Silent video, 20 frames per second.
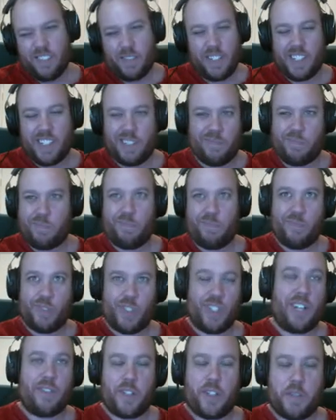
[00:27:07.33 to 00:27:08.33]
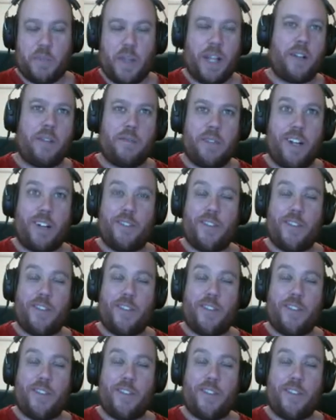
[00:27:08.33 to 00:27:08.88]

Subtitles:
I mean, I shouldn't have to explain who Ayn